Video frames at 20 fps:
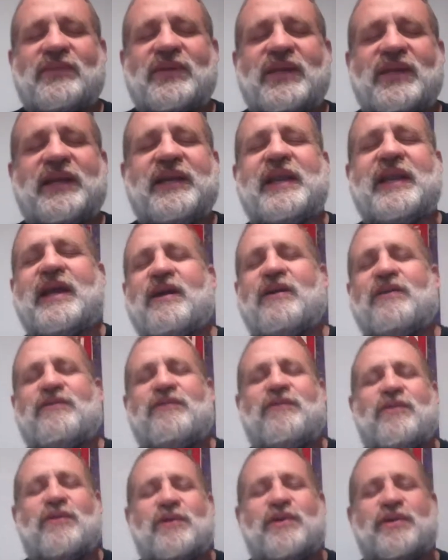And now
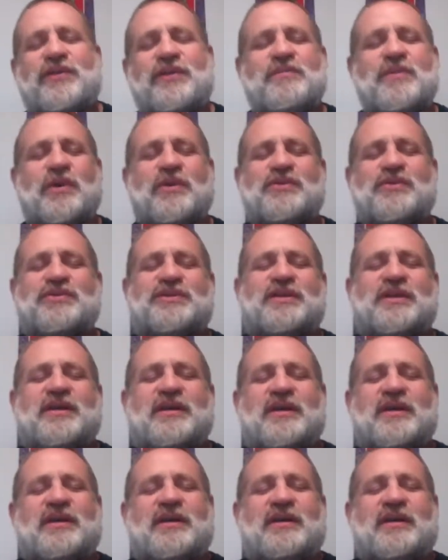for
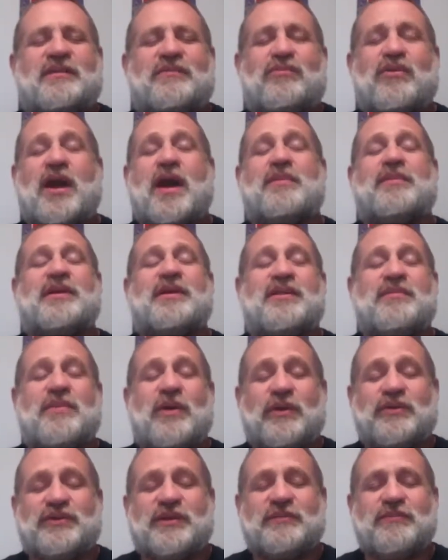probably the
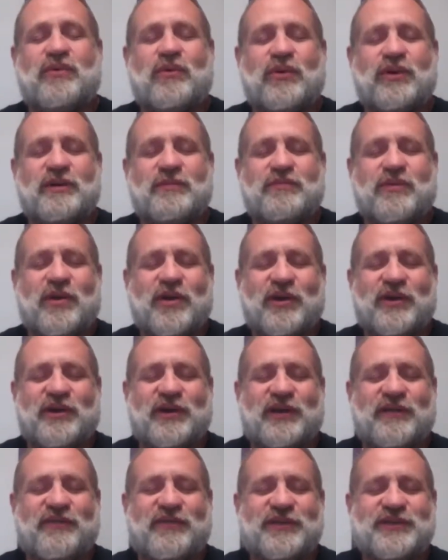most important
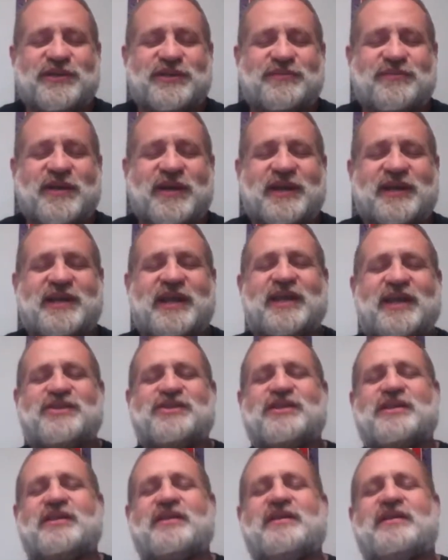part of this
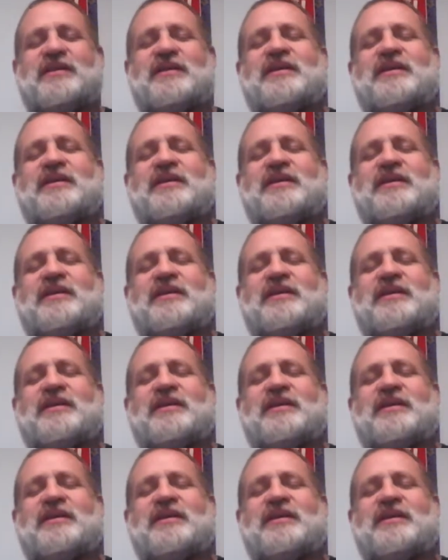meditation,